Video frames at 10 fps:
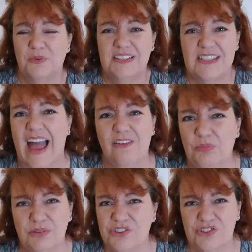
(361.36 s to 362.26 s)
my
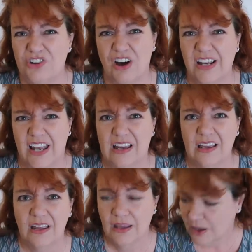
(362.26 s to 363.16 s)
terrible
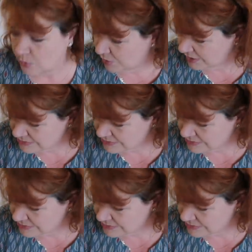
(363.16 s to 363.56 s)
styling when